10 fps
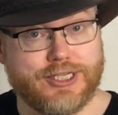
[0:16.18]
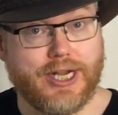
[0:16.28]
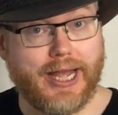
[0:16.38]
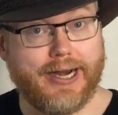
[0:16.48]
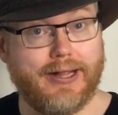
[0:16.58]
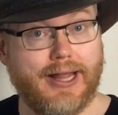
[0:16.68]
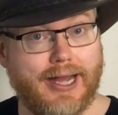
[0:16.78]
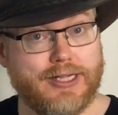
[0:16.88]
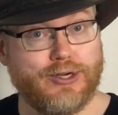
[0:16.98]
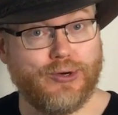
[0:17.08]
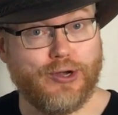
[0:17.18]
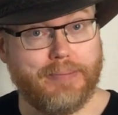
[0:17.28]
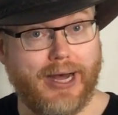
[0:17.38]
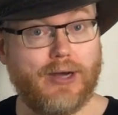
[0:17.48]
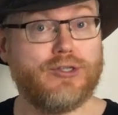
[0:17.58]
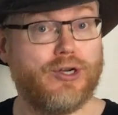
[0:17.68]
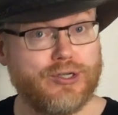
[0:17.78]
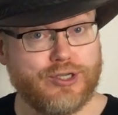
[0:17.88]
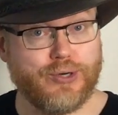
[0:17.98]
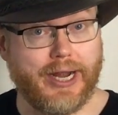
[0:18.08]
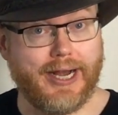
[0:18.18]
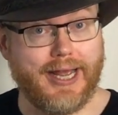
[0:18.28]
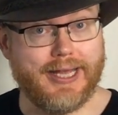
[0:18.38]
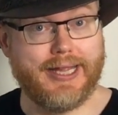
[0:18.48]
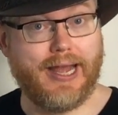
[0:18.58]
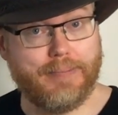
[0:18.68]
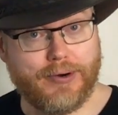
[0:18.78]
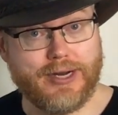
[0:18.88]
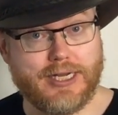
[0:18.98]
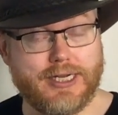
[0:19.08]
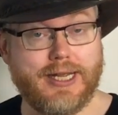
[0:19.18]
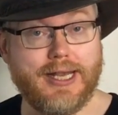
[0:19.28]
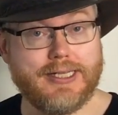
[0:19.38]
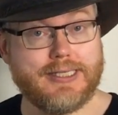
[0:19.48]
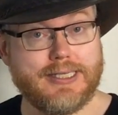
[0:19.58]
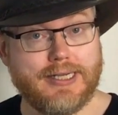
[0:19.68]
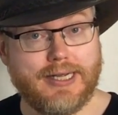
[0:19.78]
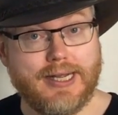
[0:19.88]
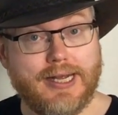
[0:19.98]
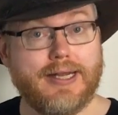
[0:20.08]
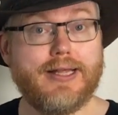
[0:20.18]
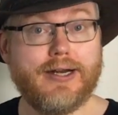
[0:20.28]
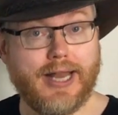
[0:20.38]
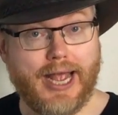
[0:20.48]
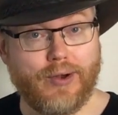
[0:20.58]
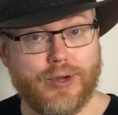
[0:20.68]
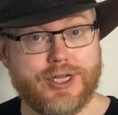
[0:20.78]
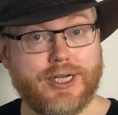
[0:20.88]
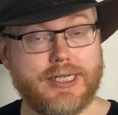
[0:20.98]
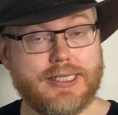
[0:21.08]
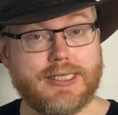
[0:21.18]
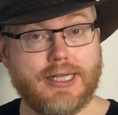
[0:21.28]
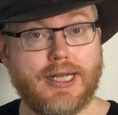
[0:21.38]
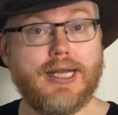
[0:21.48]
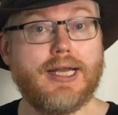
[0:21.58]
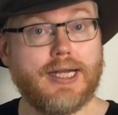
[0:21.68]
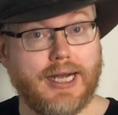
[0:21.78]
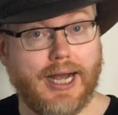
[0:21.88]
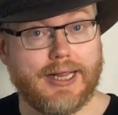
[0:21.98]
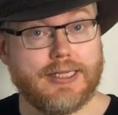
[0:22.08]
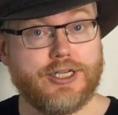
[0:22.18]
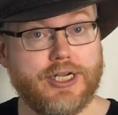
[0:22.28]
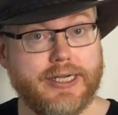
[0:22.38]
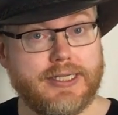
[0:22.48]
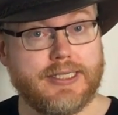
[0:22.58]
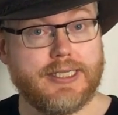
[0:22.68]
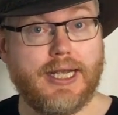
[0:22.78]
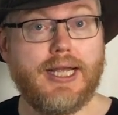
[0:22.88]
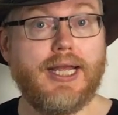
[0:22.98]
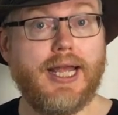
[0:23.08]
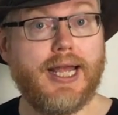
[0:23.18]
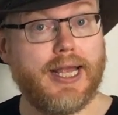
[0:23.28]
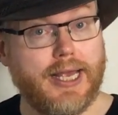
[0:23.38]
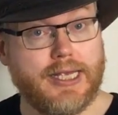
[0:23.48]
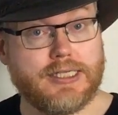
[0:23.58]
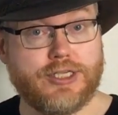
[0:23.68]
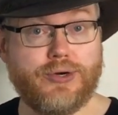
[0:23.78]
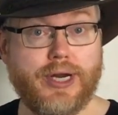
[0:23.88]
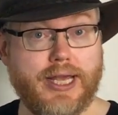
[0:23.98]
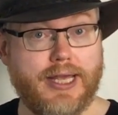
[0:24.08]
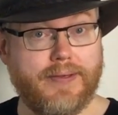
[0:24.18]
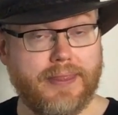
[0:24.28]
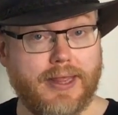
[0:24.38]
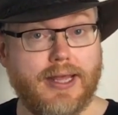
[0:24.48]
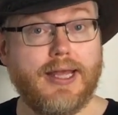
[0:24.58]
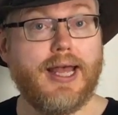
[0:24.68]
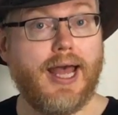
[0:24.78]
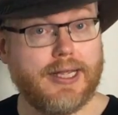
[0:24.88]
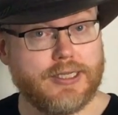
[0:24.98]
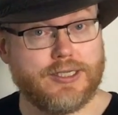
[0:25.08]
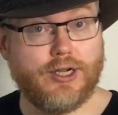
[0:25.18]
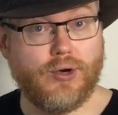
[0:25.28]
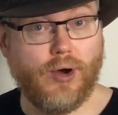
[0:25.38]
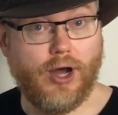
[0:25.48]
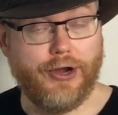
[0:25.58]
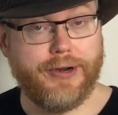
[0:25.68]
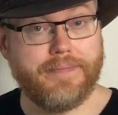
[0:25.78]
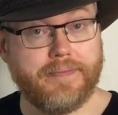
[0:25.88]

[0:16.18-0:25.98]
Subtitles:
channel I talk about Australian Aborigines, their languages, cultures, history, and so on.